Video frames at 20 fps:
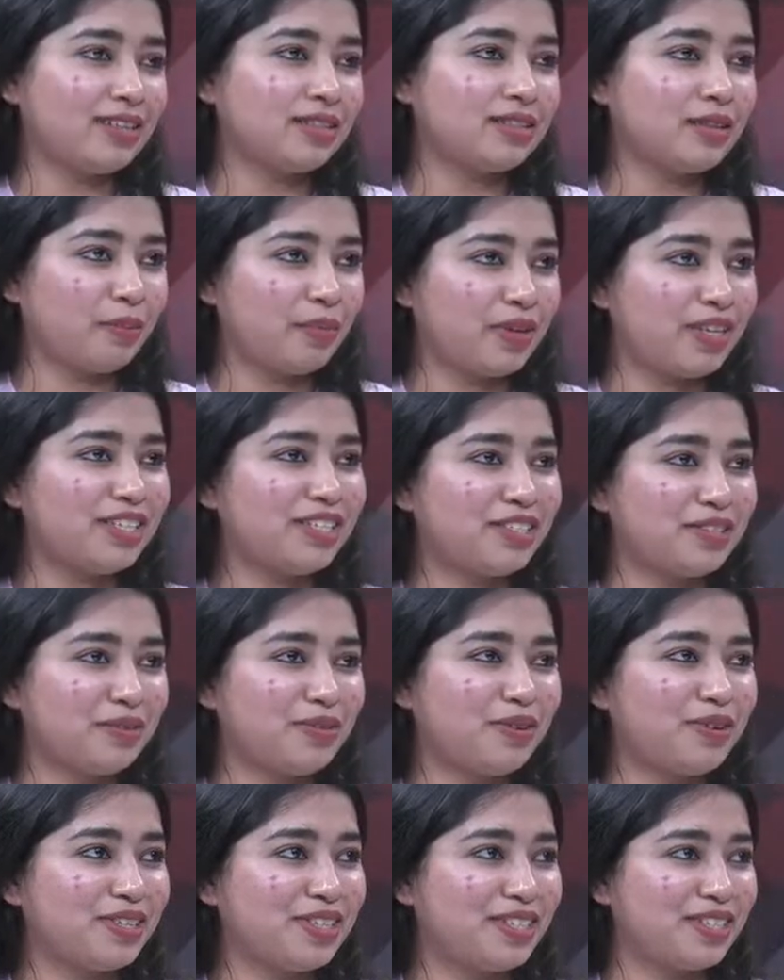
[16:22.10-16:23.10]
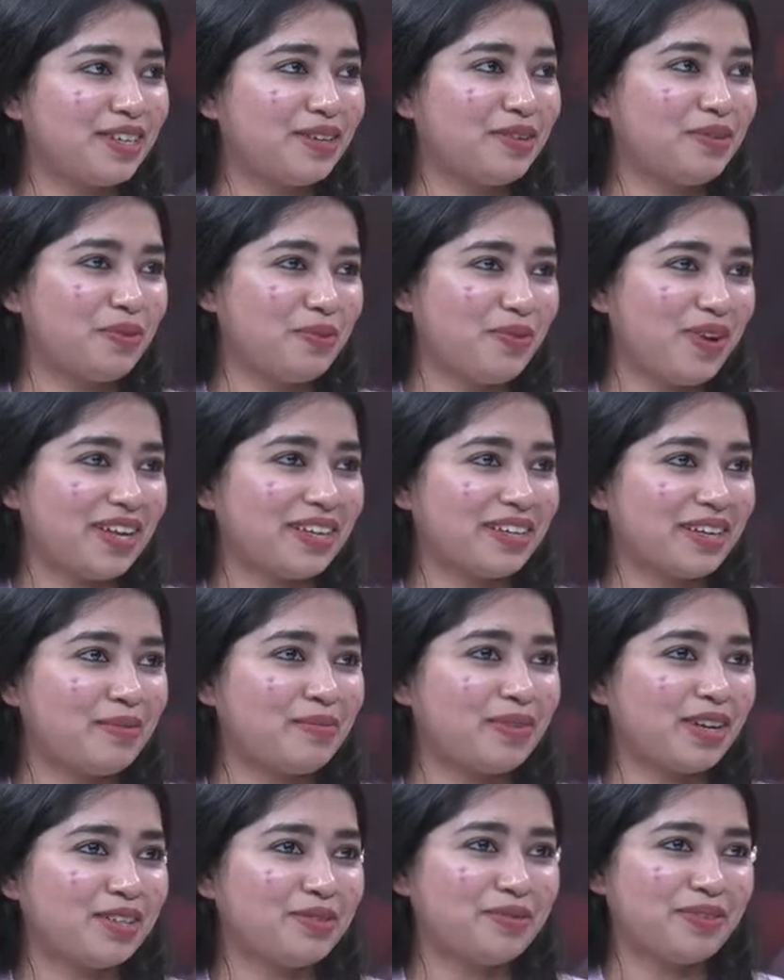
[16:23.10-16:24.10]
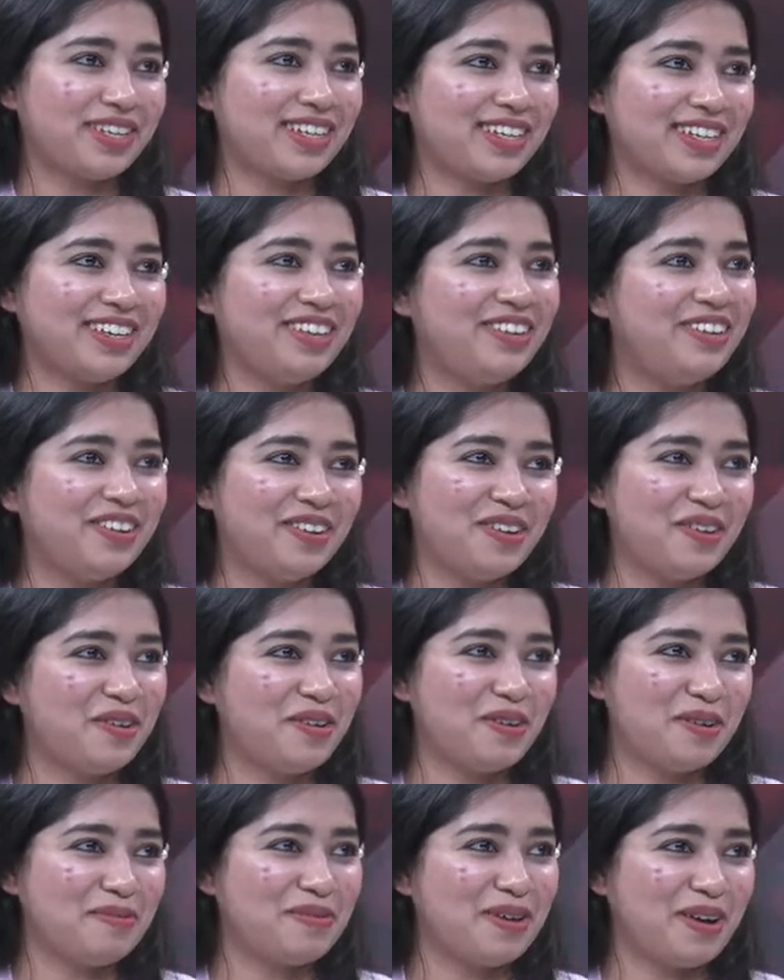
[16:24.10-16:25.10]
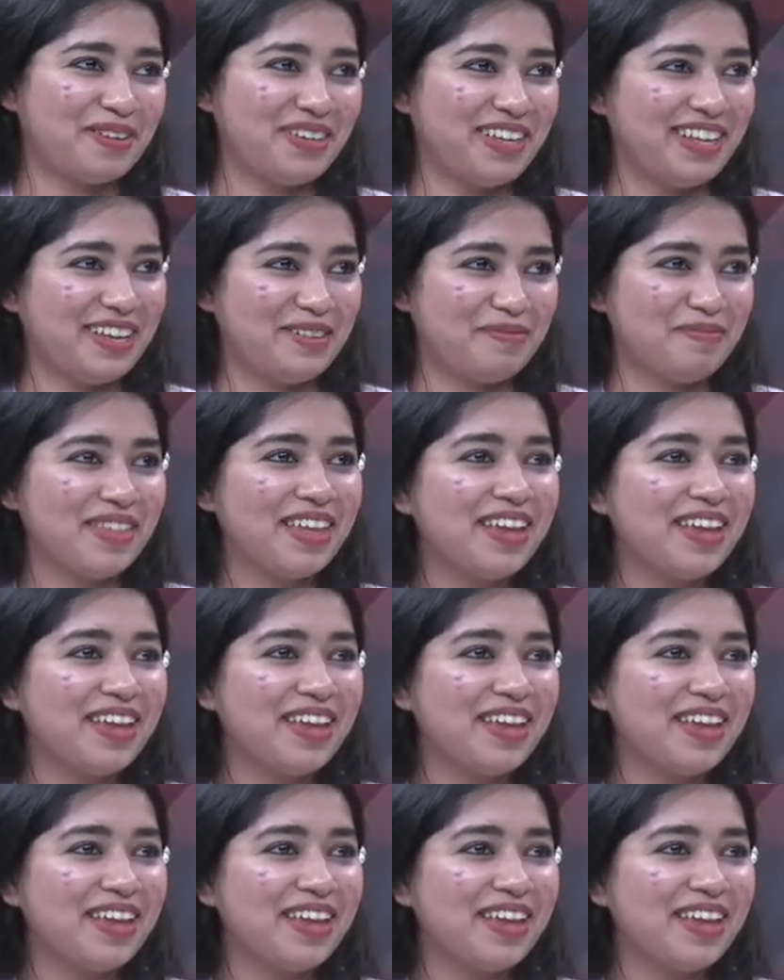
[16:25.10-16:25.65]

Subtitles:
some minister was there who welcomed us. We didn't know about him,